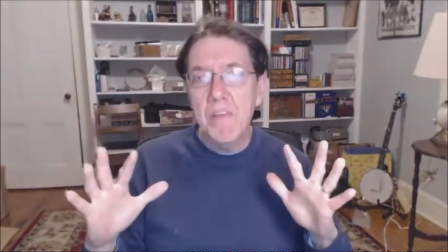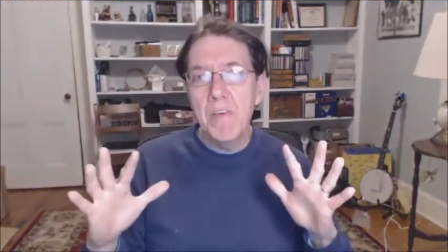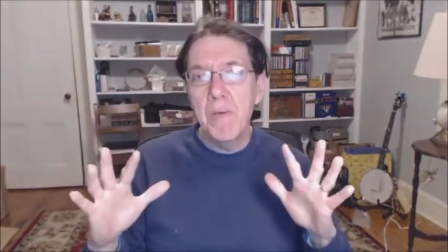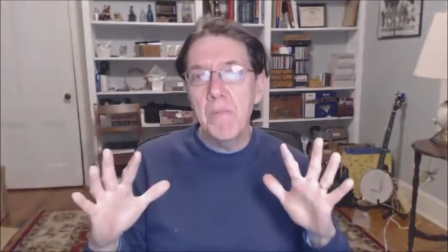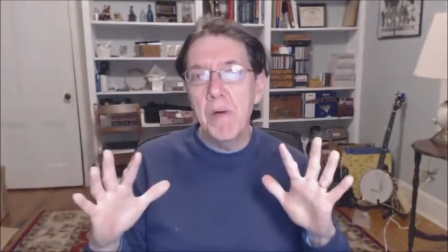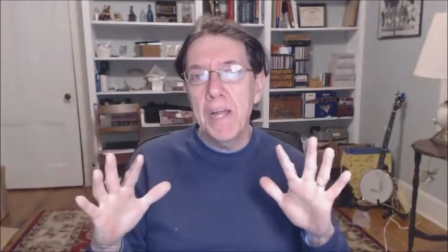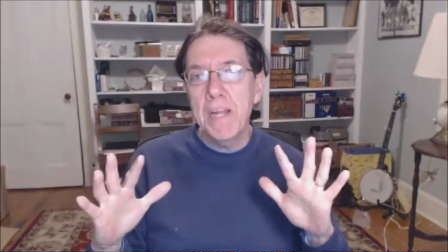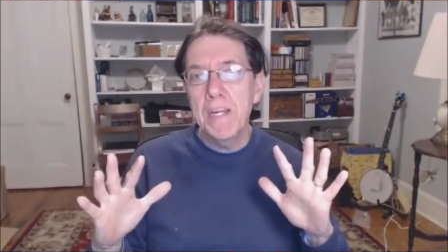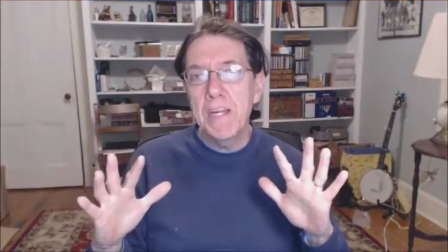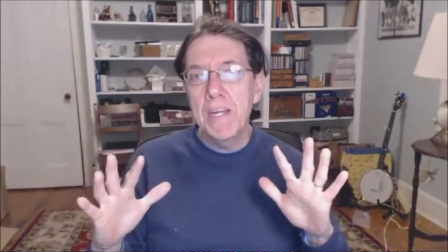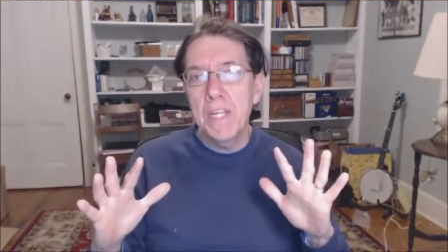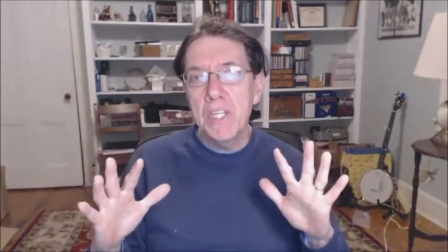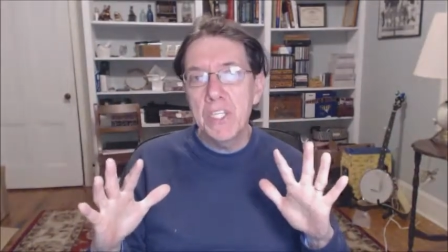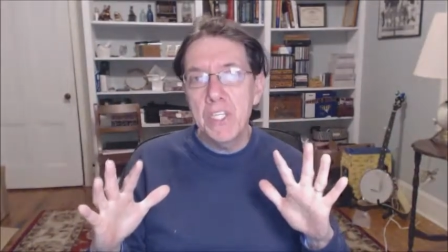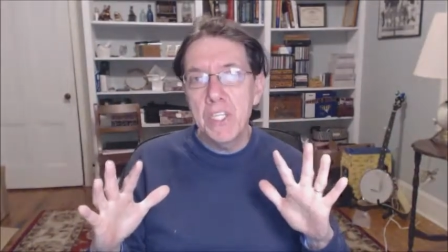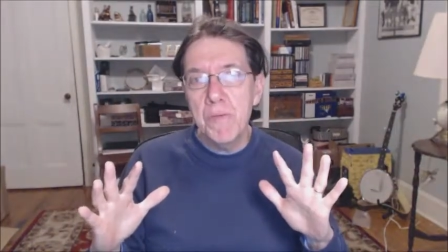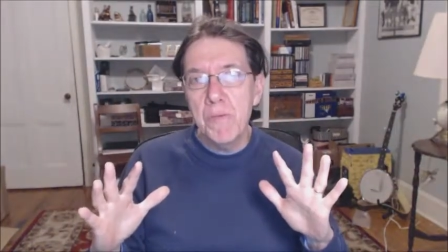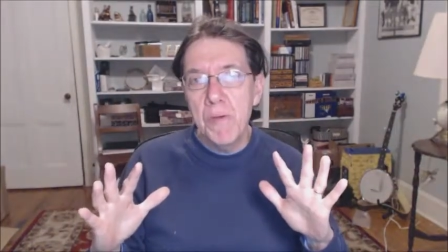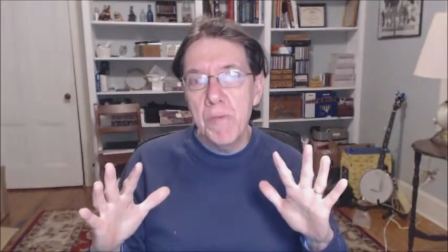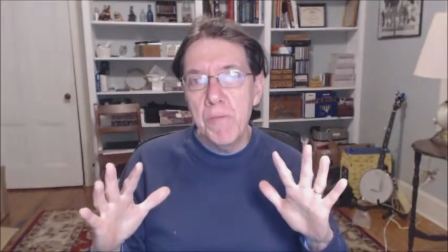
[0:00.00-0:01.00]
Everybody
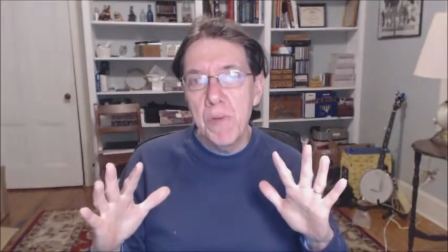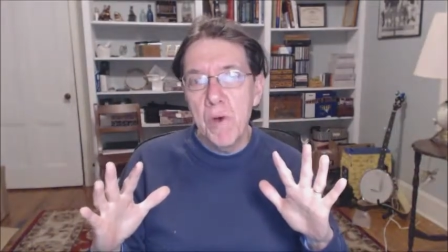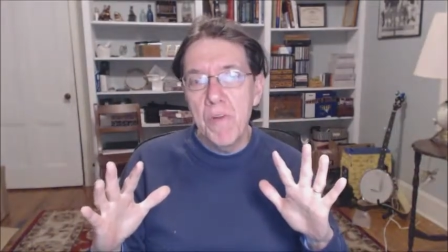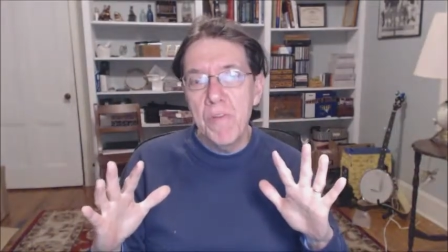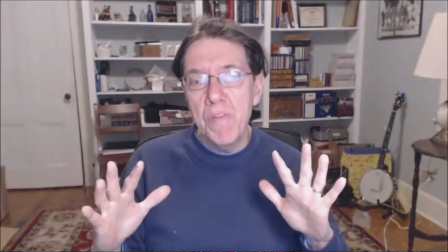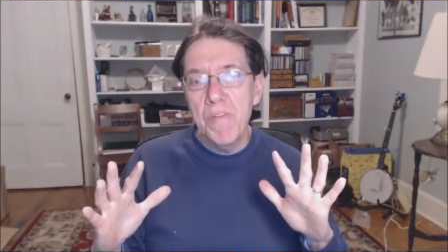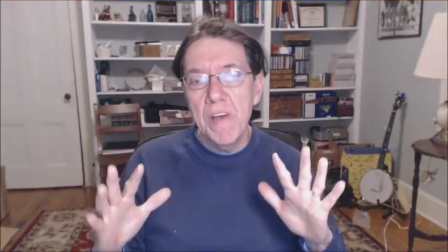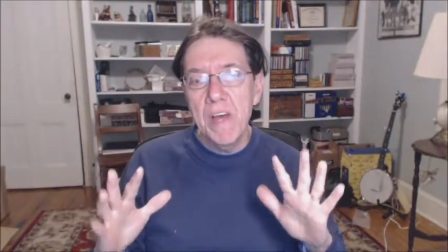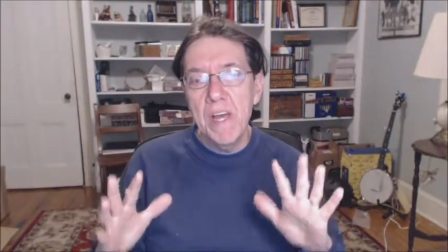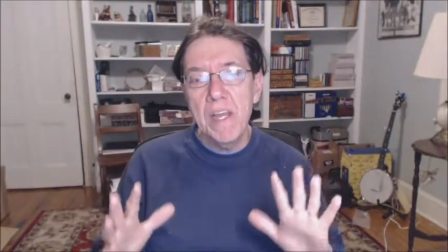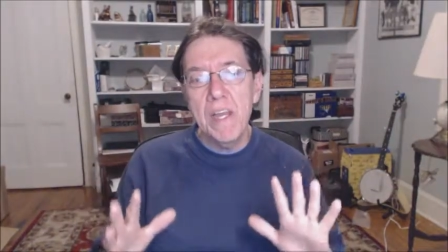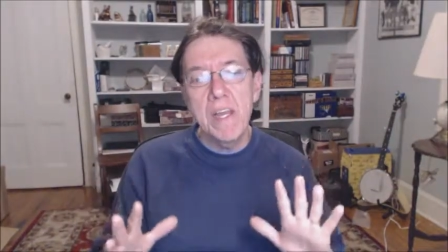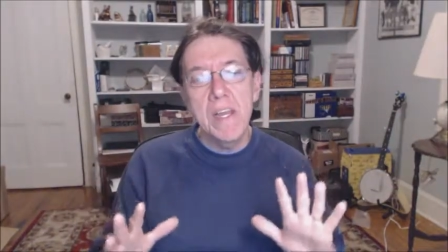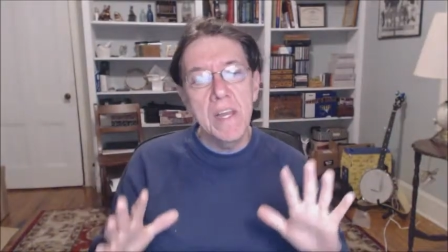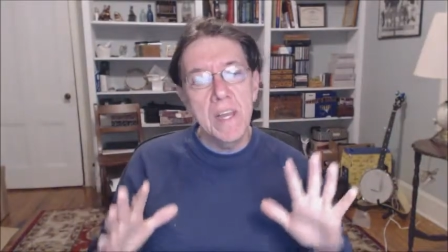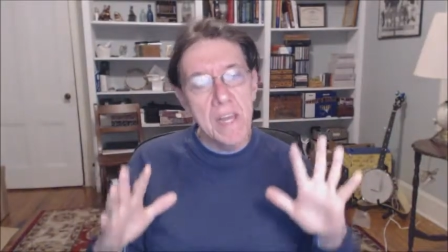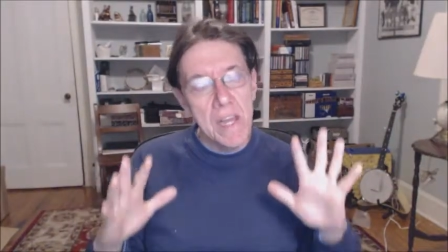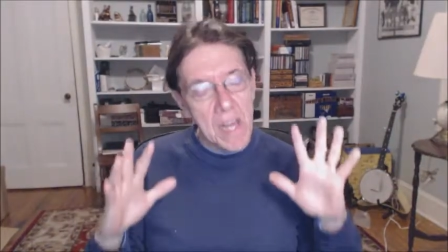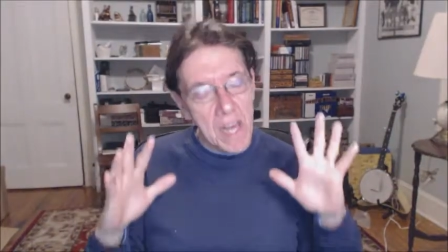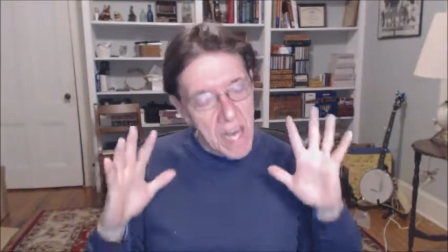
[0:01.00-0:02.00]
needs to be
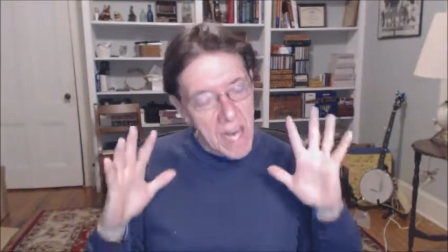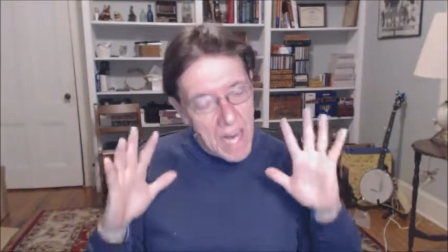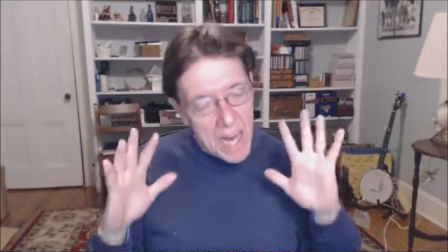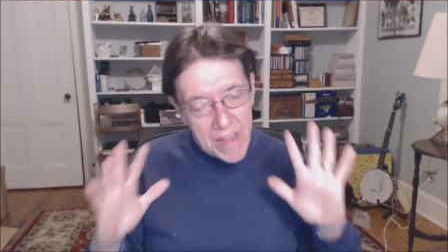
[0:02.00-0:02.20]
motivated.